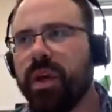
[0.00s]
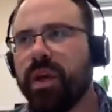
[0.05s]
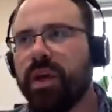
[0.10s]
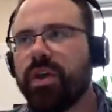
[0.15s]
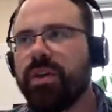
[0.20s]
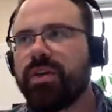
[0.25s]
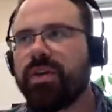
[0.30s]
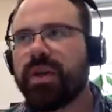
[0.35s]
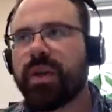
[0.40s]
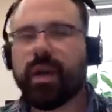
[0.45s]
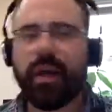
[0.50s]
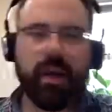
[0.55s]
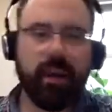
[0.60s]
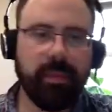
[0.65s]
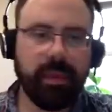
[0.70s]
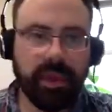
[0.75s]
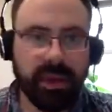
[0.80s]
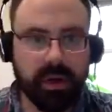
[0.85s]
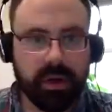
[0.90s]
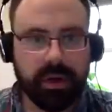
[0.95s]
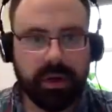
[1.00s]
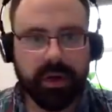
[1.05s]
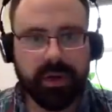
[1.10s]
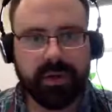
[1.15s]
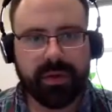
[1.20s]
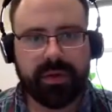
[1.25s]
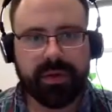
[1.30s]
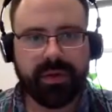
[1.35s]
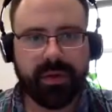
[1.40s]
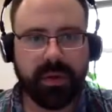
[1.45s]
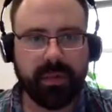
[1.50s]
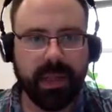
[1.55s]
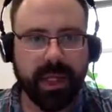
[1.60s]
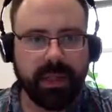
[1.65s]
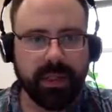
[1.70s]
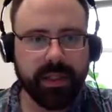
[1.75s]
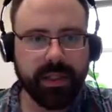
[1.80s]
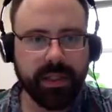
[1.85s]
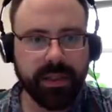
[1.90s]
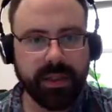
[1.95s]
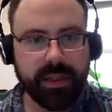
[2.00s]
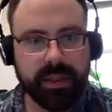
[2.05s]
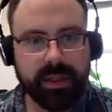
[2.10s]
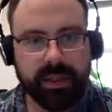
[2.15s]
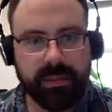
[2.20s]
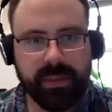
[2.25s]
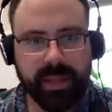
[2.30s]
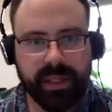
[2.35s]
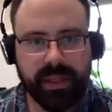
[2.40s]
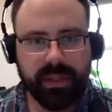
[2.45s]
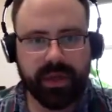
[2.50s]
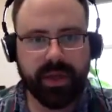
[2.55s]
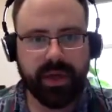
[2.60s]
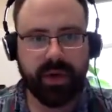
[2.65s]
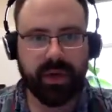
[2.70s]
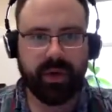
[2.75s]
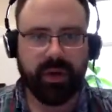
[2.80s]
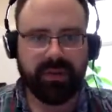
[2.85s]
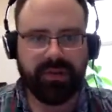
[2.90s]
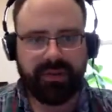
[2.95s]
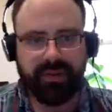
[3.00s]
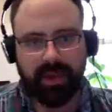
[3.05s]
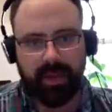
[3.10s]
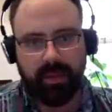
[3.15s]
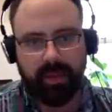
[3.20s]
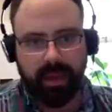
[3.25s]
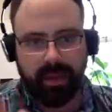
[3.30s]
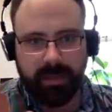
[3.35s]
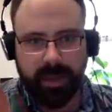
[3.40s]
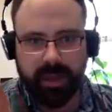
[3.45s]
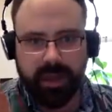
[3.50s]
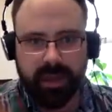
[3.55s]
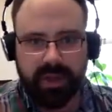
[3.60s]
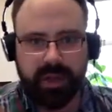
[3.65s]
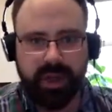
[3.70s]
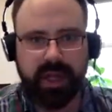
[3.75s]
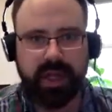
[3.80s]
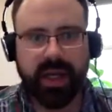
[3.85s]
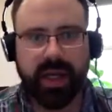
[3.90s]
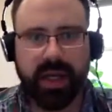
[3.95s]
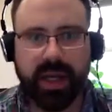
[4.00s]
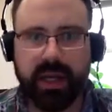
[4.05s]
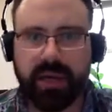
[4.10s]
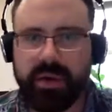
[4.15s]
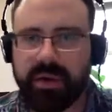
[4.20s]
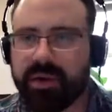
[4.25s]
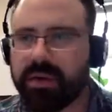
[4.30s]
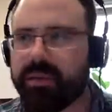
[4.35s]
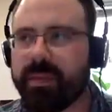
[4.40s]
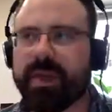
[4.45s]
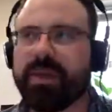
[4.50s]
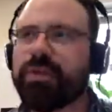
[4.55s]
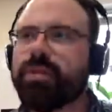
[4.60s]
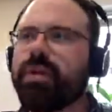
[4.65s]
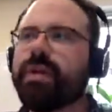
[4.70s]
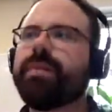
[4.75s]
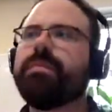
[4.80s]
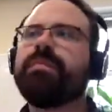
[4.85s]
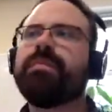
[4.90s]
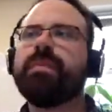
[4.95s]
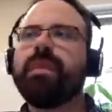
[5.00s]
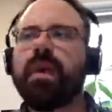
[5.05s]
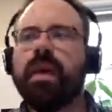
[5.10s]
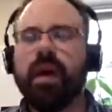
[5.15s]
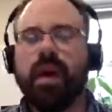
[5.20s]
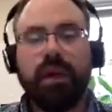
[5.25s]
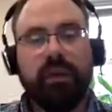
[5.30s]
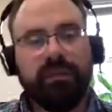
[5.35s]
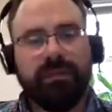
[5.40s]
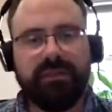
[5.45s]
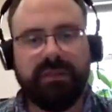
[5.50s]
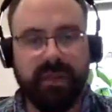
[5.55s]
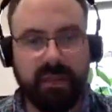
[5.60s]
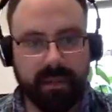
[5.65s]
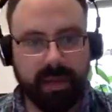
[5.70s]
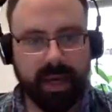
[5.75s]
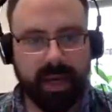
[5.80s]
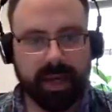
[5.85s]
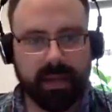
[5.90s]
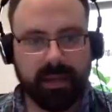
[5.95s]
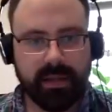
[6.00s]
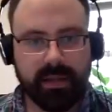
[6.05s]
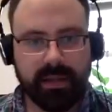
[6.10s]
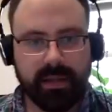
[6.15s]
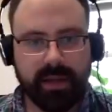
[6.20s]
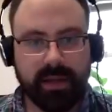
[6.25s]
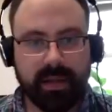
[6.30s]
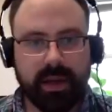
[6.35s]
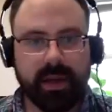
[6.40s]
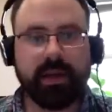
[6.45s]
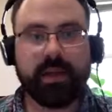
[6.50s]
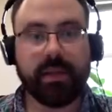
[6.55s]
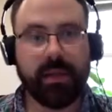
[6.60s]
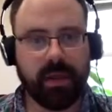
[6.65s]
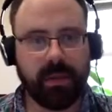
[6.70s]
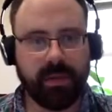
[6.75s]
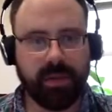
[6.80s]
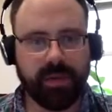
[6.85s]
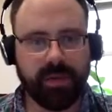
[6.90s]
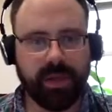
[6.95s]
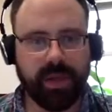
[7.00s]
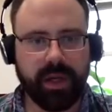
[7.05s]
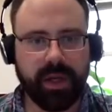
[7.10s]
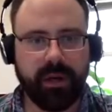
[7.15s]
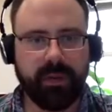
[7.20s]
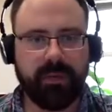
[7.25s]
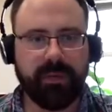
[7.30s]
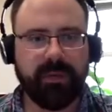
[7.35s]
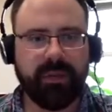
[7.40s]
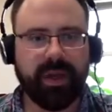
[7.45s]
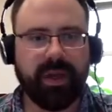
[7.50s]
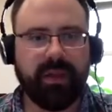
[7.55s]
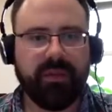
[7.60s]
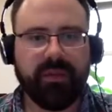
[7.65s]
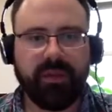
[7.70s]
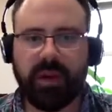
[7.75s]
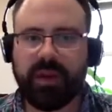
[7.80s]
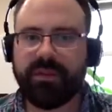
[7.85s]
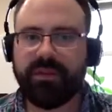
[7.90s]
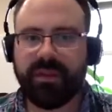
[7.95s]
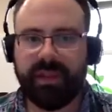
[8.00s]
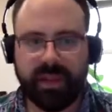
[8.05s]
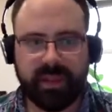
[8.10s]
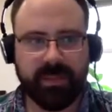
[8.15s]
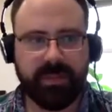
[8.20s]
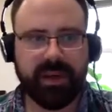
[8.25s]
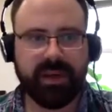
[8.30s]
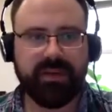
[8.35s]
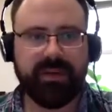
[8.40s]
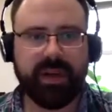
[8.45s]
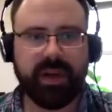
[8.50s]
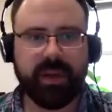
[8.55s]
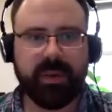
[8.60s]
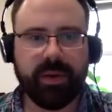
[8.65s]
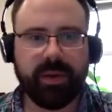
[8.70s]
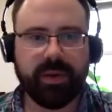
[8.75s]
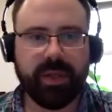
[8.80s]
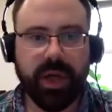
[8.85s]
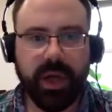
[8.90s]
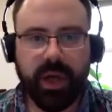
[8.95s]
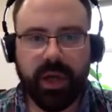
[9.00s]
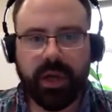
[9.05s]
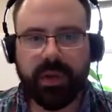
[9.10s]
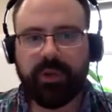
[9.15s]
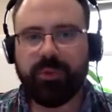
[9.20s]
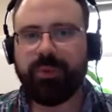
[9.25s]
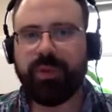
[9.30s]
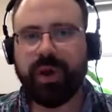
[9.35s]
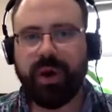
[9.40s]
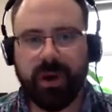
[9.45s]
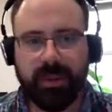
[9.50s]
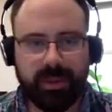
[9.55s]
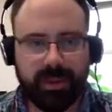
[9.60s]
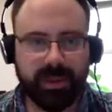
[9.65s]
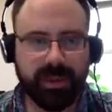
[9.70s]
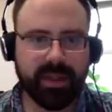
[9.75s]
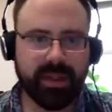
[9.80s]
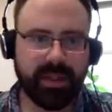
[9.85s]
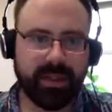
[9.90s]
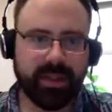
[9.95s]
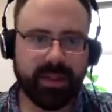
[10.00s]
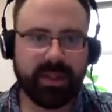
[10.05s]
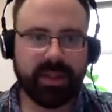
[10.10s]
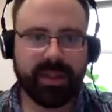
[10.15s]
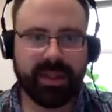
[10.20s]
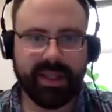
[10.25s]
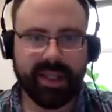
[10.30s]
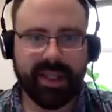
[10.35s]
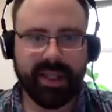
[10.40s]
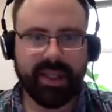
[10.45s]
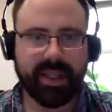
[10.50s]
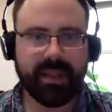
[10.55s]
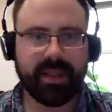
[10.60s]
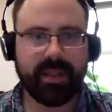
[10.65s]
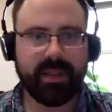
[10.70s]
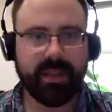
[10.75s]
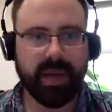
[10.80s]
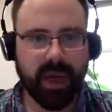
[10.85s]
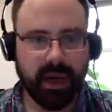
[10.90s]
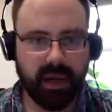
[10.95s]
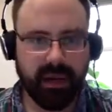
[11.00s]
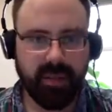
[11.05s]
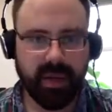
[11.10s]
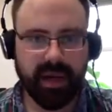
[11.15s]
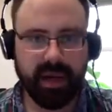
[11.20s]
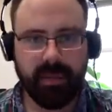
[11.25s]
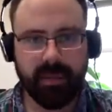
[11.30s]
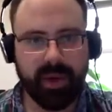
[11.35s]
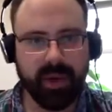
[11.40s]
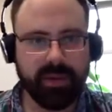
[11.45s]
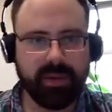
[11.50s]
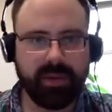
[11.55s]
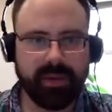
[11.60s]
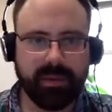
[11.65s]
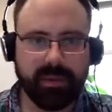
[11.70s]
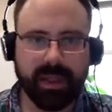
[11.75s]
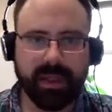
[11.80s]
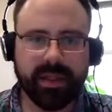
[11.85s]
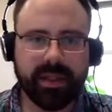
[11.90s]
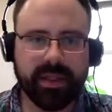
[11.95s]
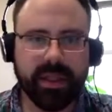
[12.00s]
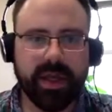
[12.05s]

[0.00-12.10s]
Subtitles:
So a couple little notes from children's ministry or family ministry and youth ministry. VBS is almost here. And for our Facebook followers, you probably started seeing some automated posts from us